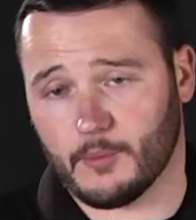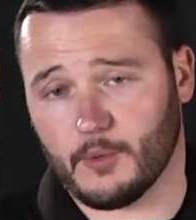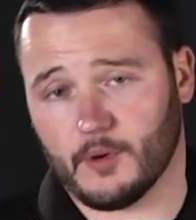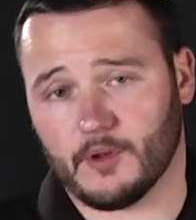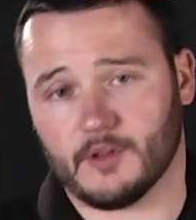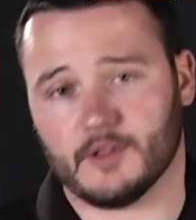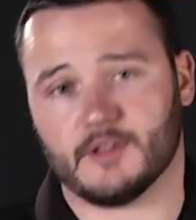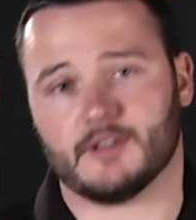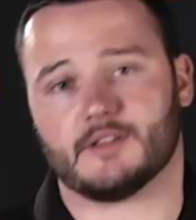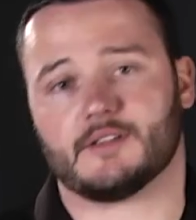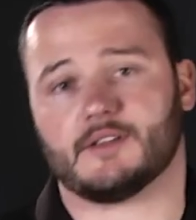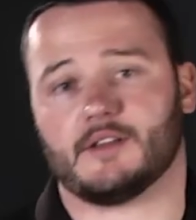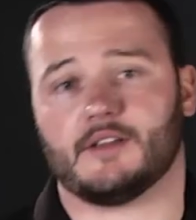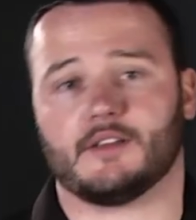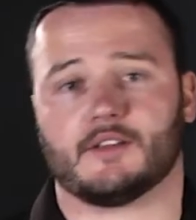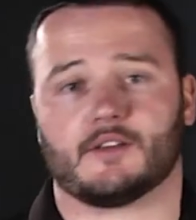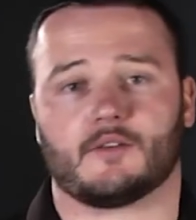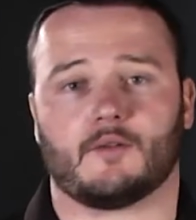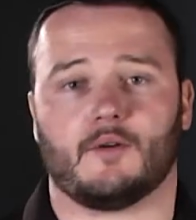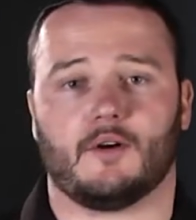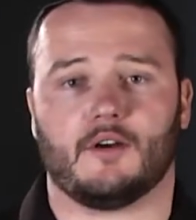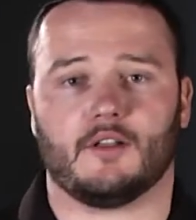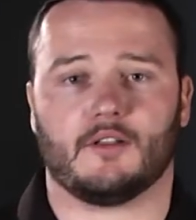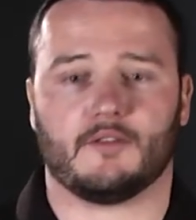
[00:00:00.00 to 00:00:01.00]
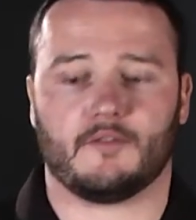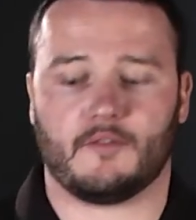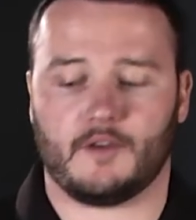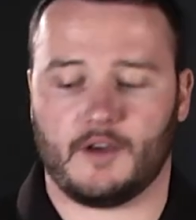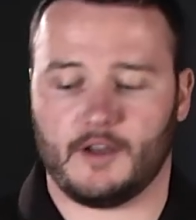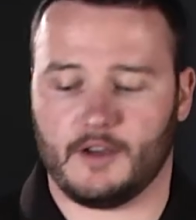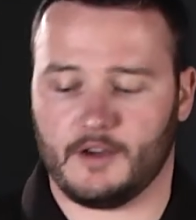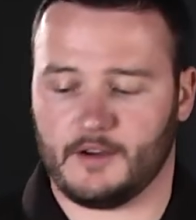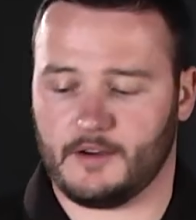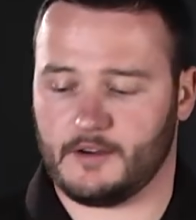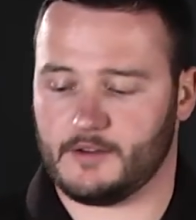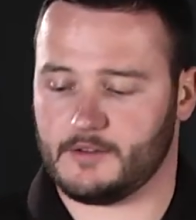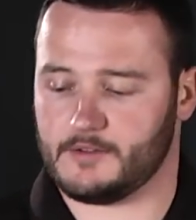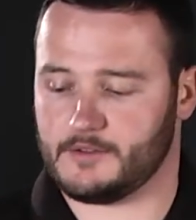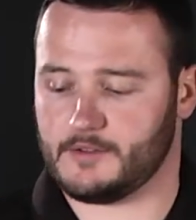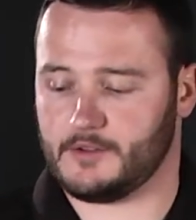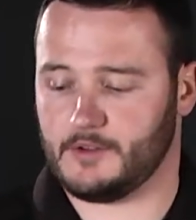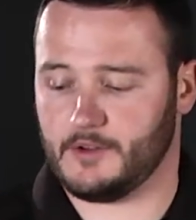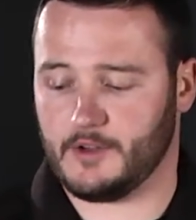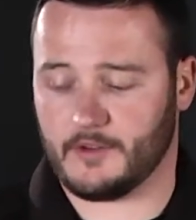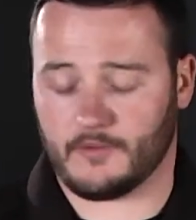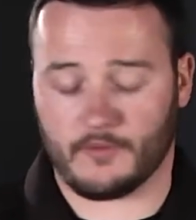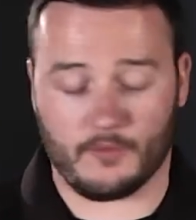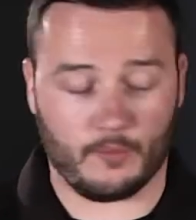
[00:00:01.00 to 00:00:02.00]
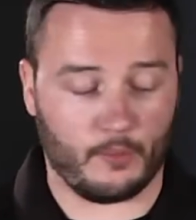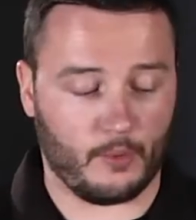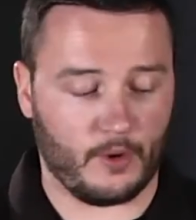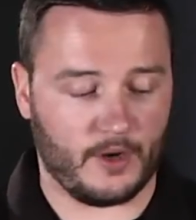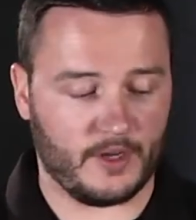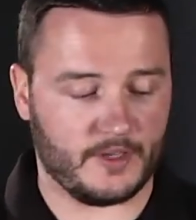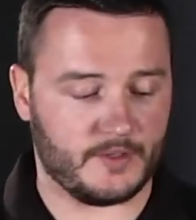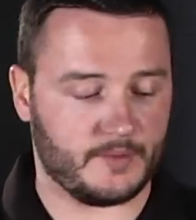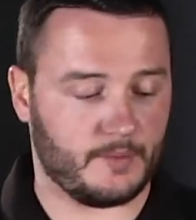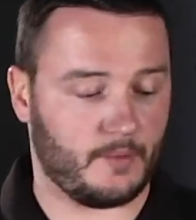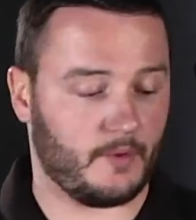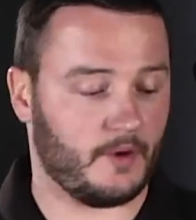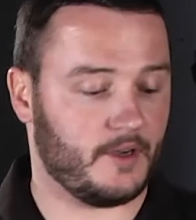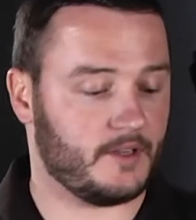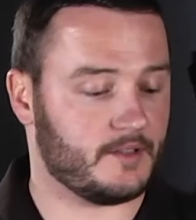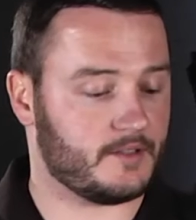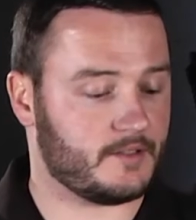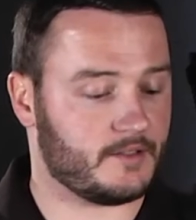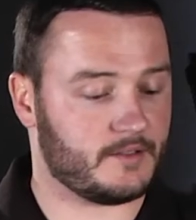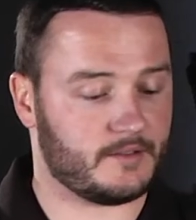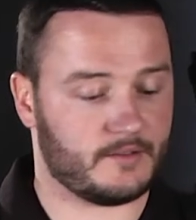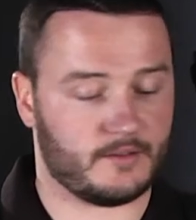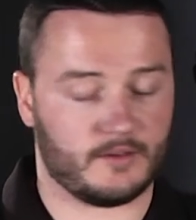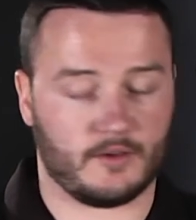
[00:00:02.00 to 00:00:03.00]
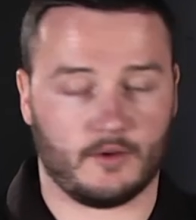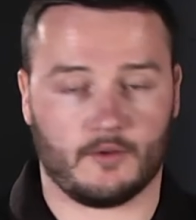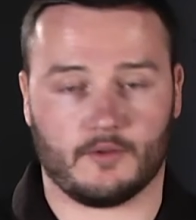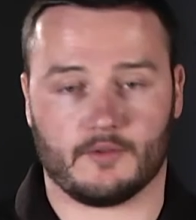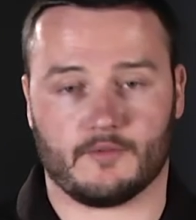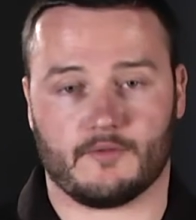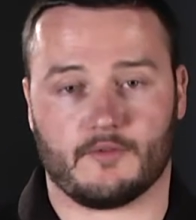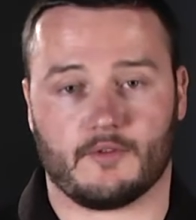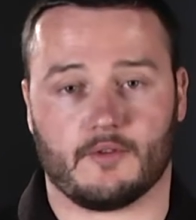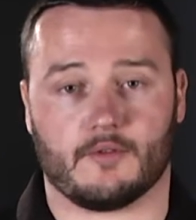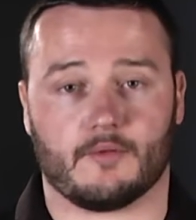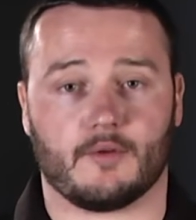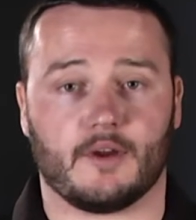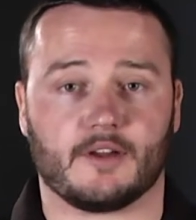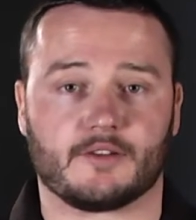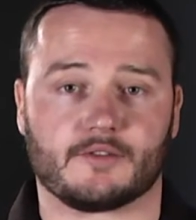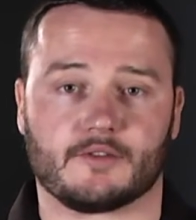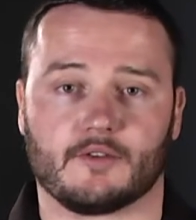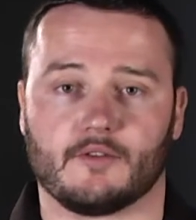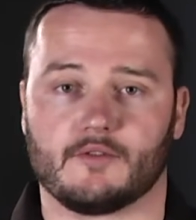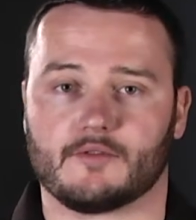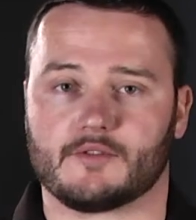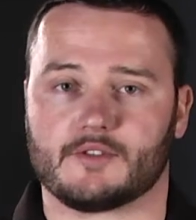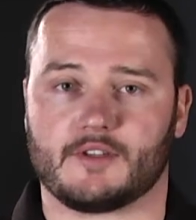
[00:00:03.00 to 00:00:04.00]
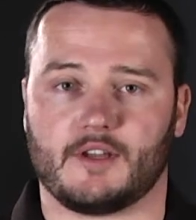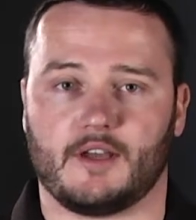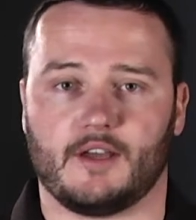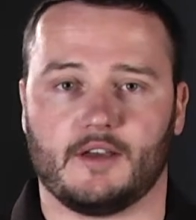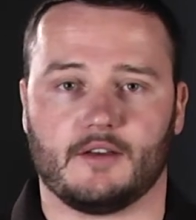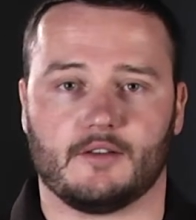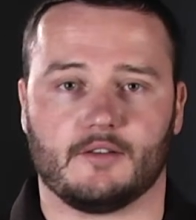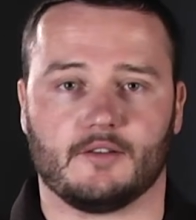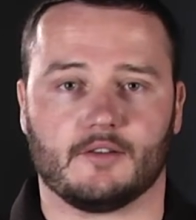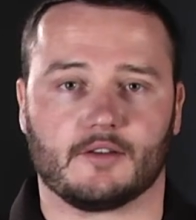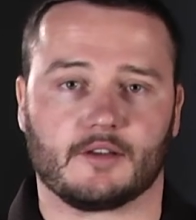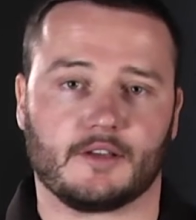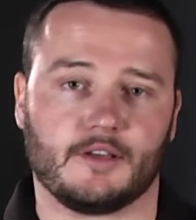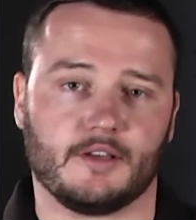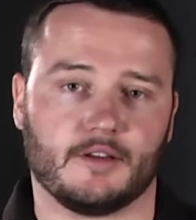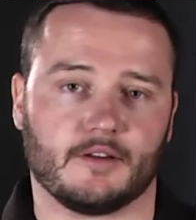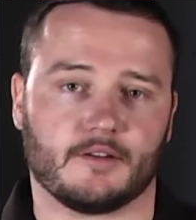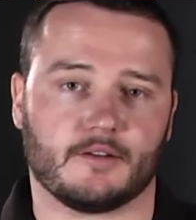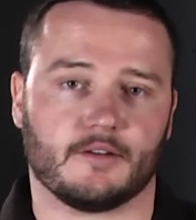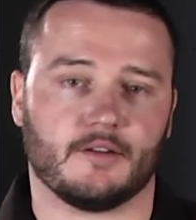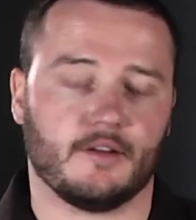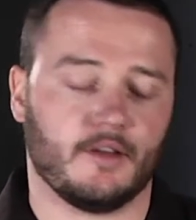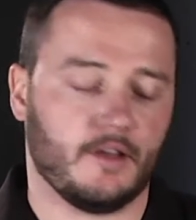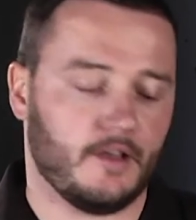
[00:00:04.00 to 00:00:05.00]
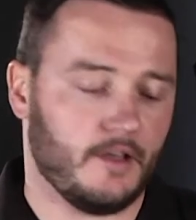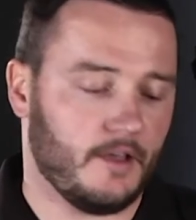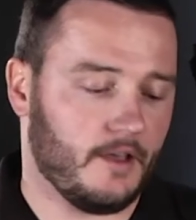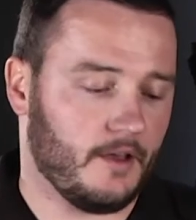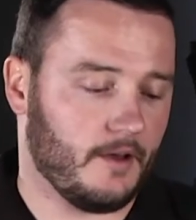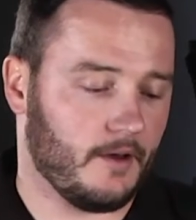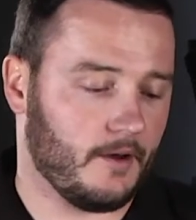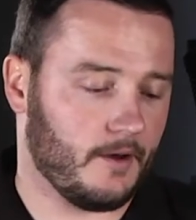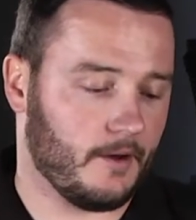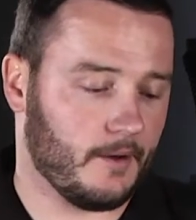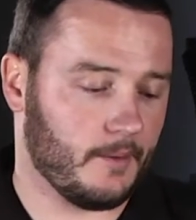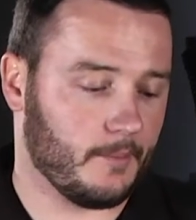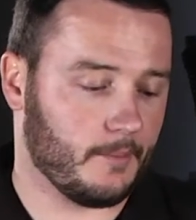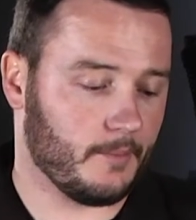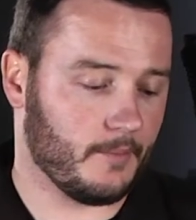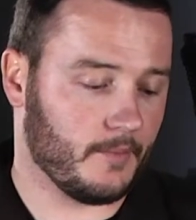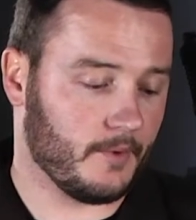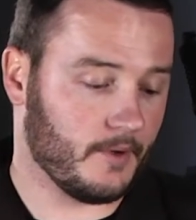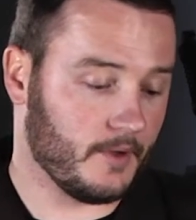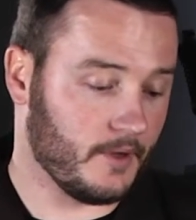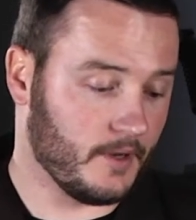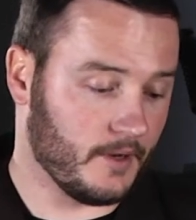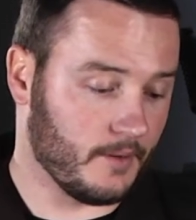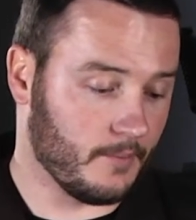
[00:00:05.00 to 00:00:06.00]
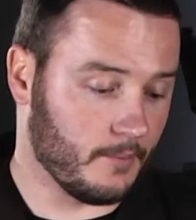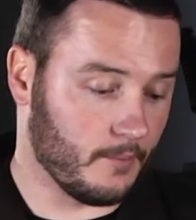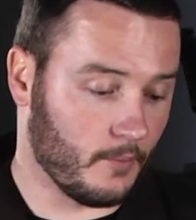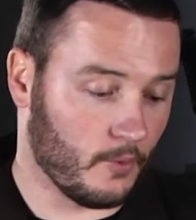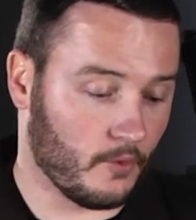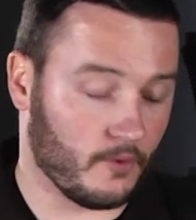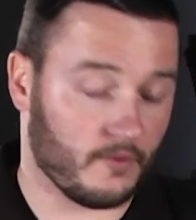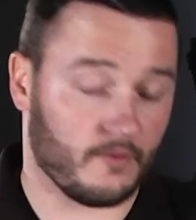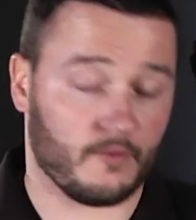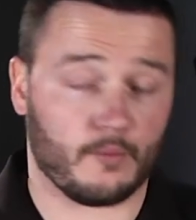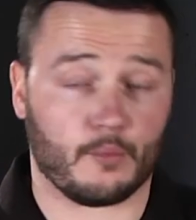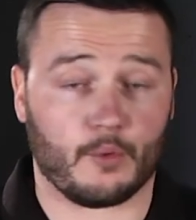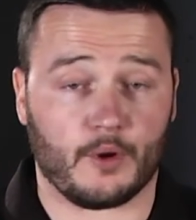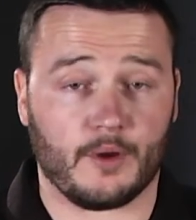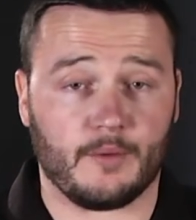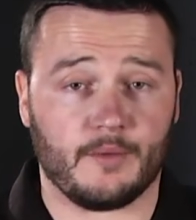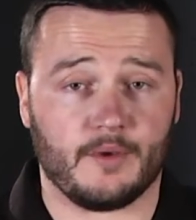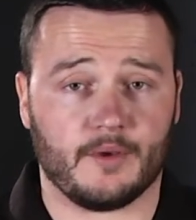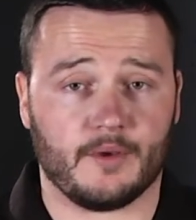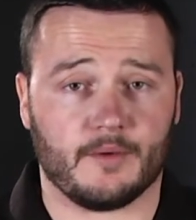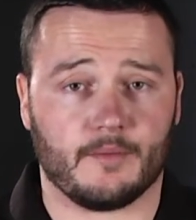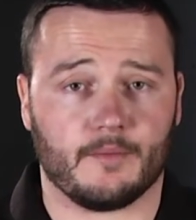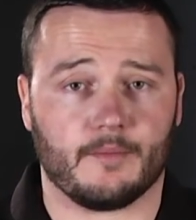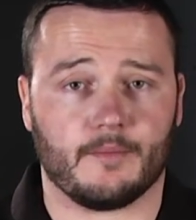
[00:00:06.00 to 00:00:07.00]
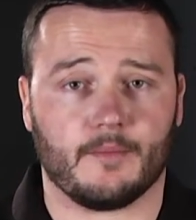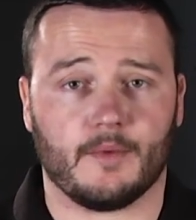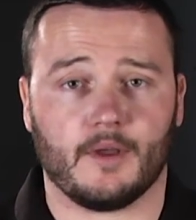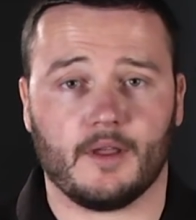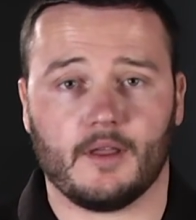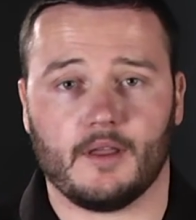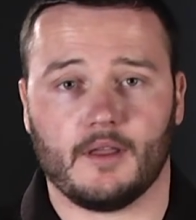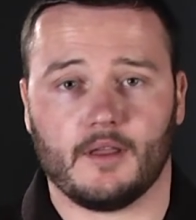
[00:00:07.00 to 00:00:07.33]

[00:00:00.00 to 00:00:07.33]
Bullitt and the Qualifier. Two different price points, going for a retro style look here, um, and more of a premium,